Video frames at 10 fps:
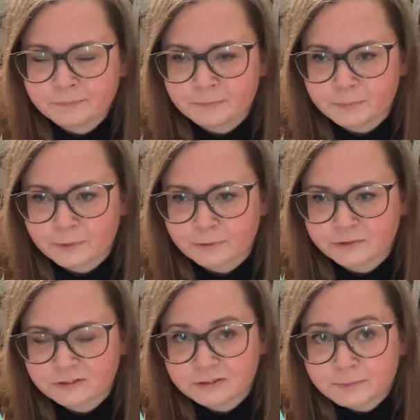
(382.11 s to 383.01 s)
both
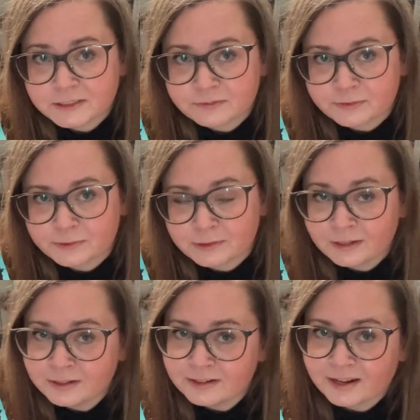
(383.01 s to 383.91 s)
suspenseful
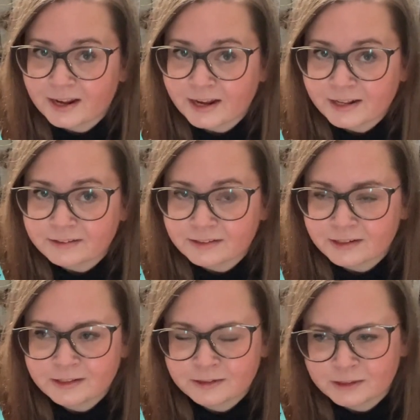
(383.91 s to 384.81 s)
and
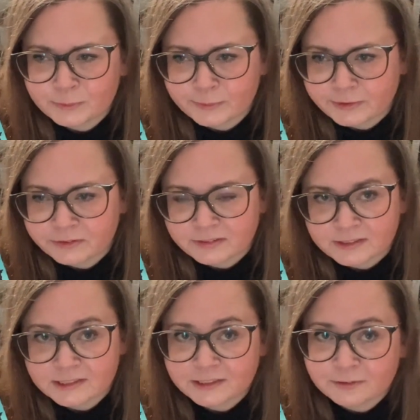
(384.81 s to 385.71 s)

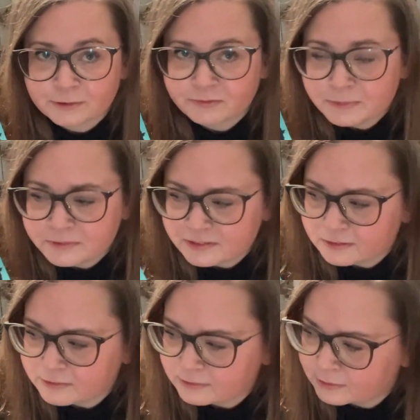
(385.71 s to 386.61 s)
quirky or
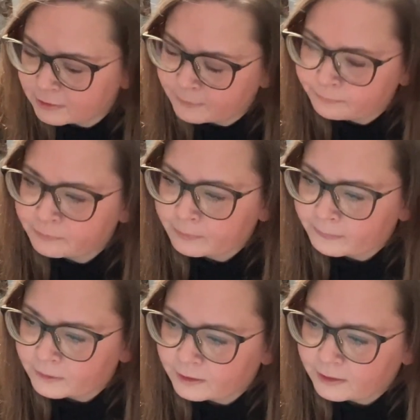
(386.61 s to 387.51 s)
whimsical.
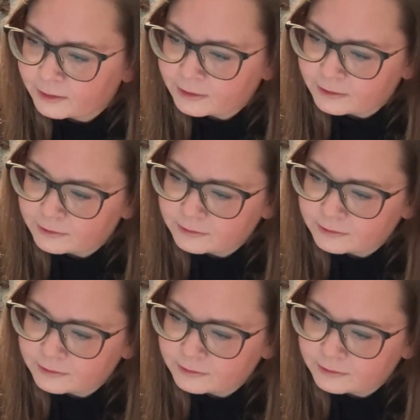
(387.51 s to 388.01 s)
I'm